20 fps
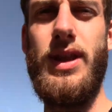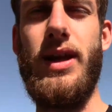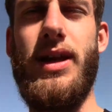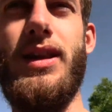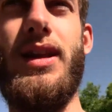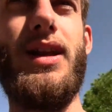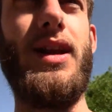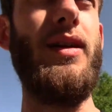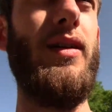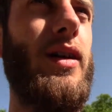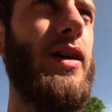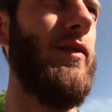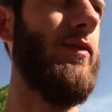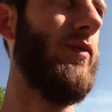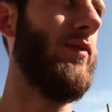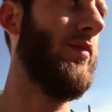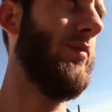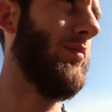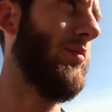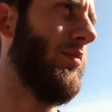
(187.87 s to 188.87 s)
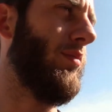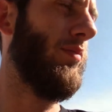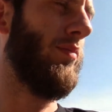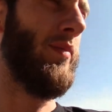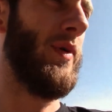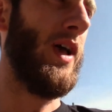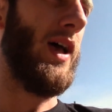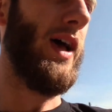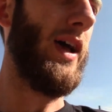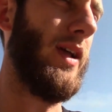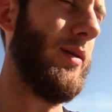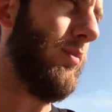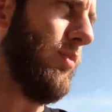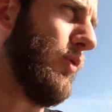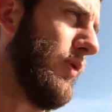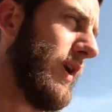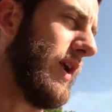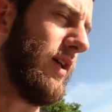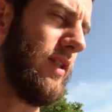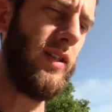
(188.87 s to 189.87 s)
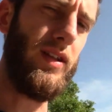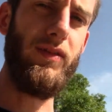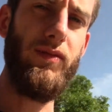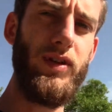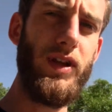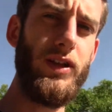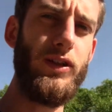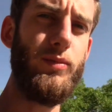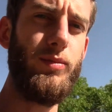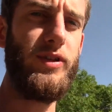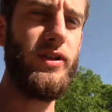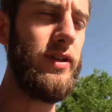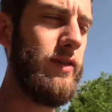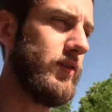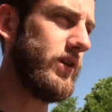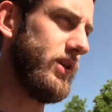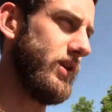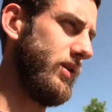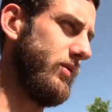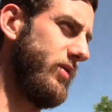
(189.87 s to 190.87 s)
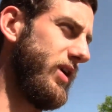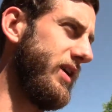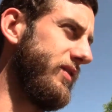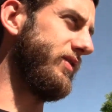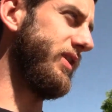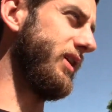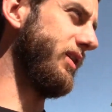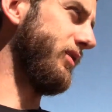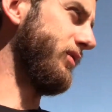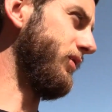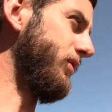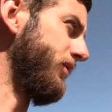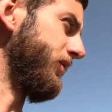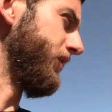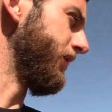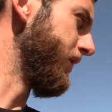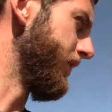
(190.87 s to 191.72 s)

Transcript: thing that I can point out that I've done specifically to my vehicle